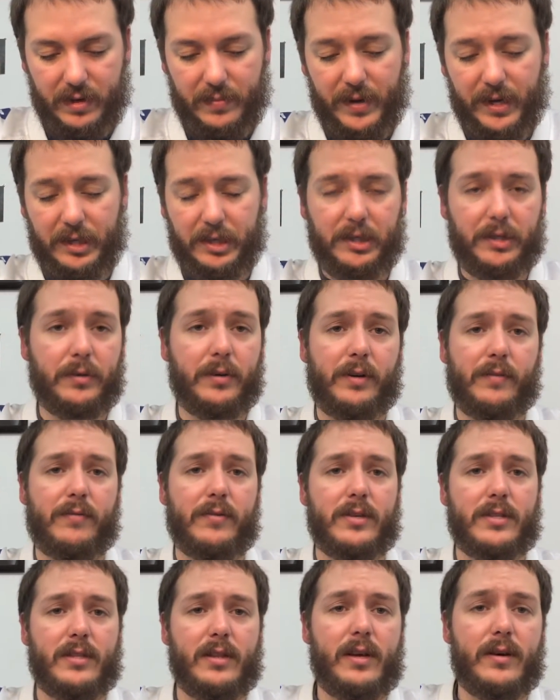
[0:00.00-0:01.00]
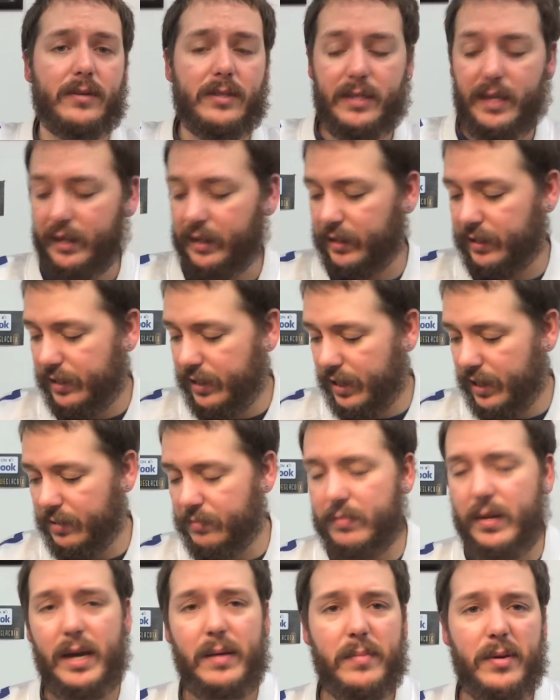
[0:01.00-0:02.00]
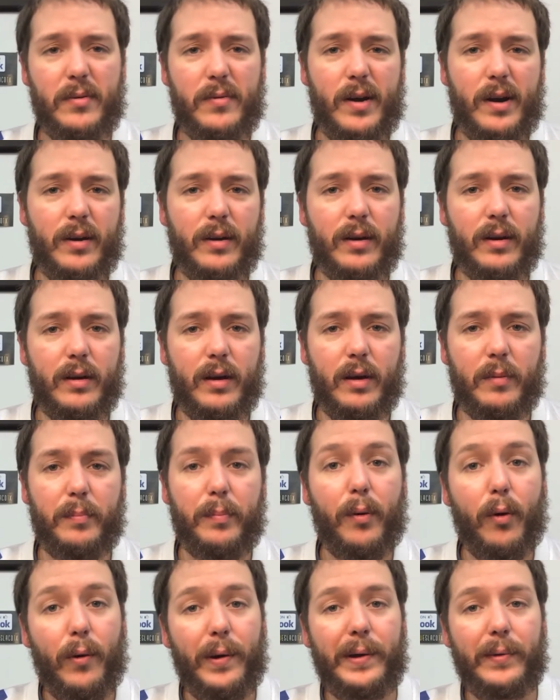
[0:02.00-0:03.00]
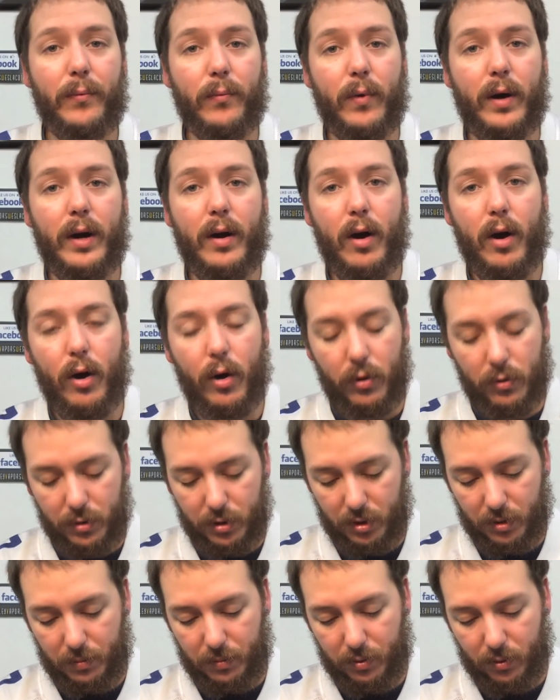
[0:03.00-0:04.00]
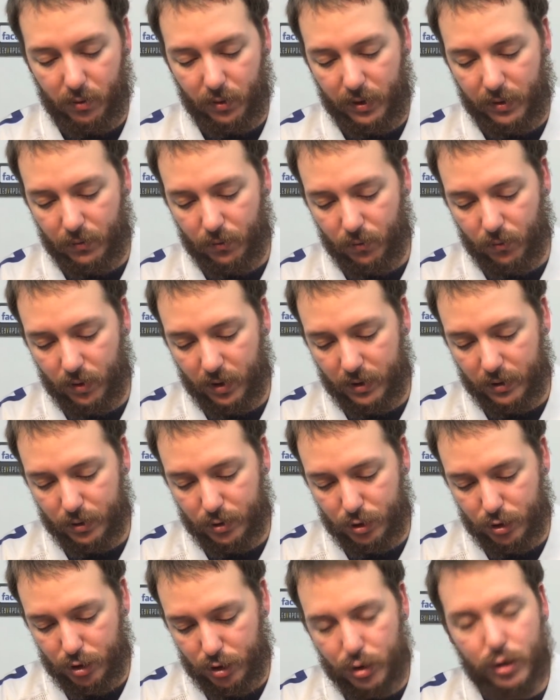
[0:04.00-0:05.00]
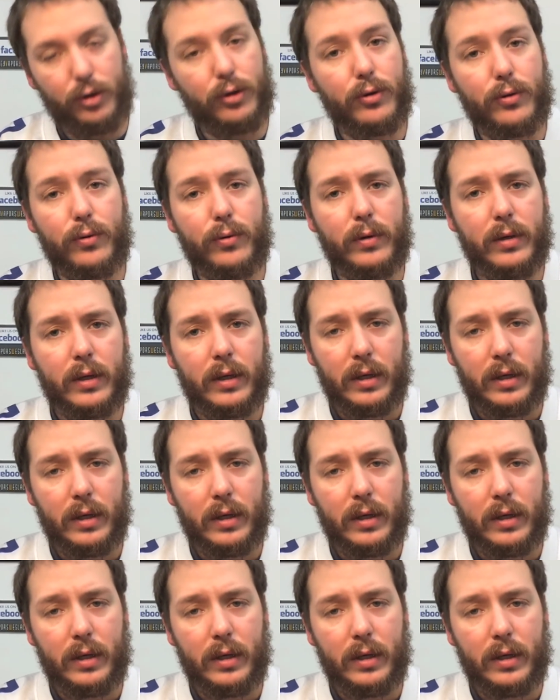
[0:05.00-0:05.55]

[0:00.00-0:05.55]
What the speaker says: I'm actually going for as low as I can get, maybe around a 0.10 to a 0.12.